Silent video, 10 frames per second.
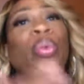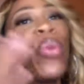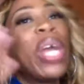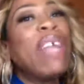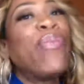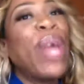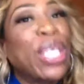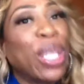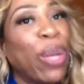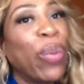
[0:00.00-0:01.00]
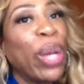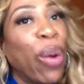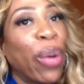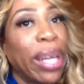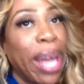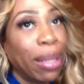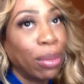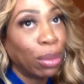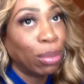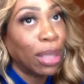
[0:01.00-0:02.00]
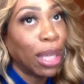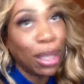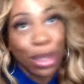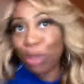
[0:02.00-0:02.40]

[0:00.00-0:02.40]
eventually we're going to connect and do some skits.